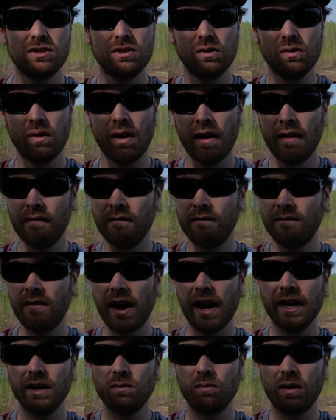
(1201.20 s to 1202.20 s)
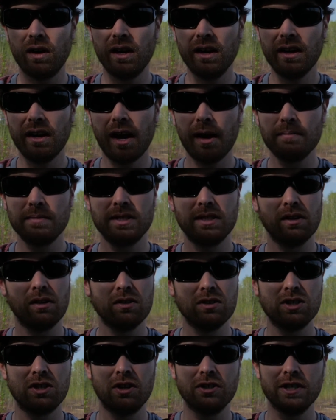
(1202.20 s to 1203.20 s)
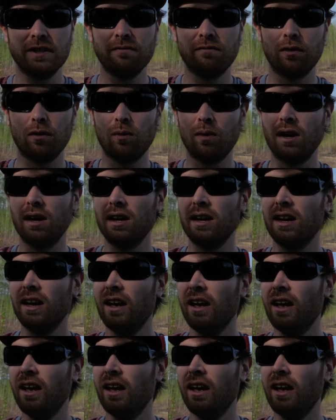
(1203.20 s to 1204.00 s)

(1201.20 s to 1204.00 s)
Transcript: to find work. I'm still searching for work.